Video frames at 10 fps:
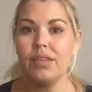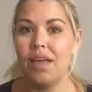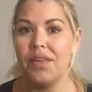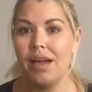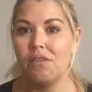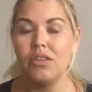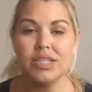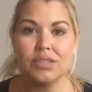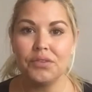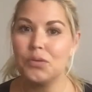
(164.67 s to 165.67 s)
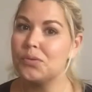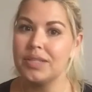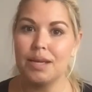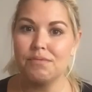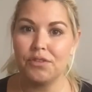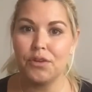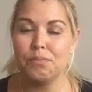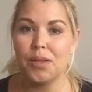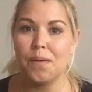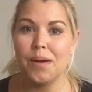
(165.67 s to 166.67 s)
And they have all these different cool names for their
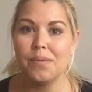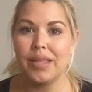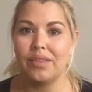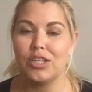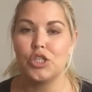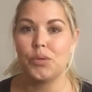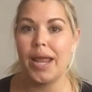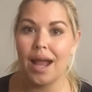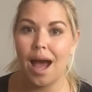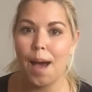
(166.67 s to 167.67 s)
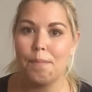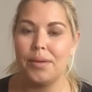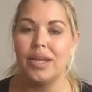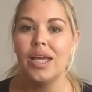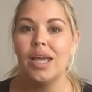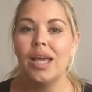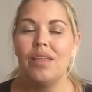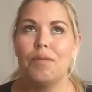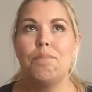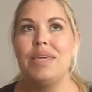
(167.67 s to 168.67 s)
blowout, like the straight up and
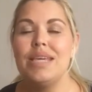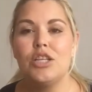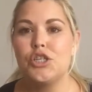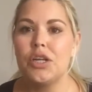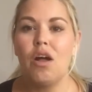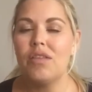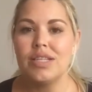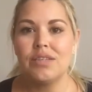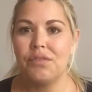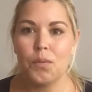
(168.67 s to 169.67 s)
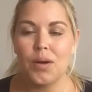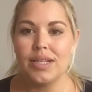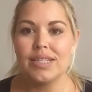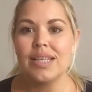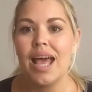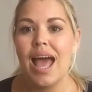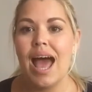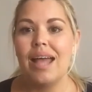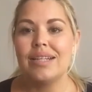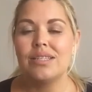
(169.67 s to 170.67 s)
the beach and all these different ones.
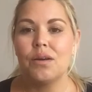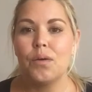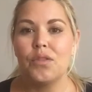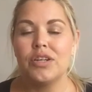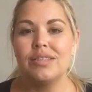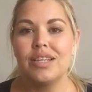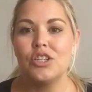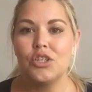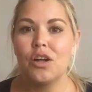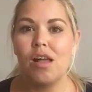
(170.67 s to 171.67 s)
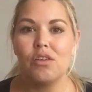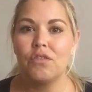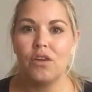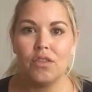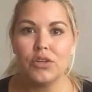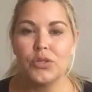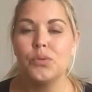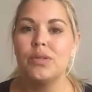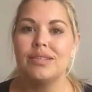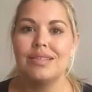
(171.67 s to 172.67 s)
And so their signature color for all their
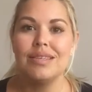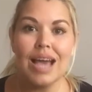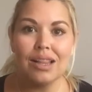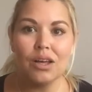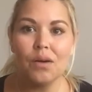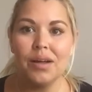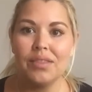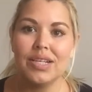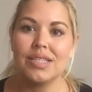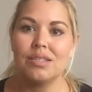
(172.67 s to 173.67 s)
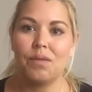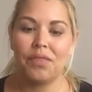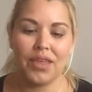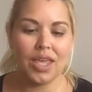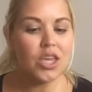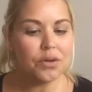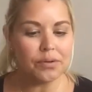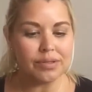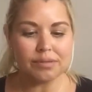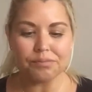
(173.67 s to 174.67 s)
tools is yellow, and this is what they
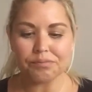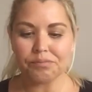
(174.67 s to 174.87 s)
use.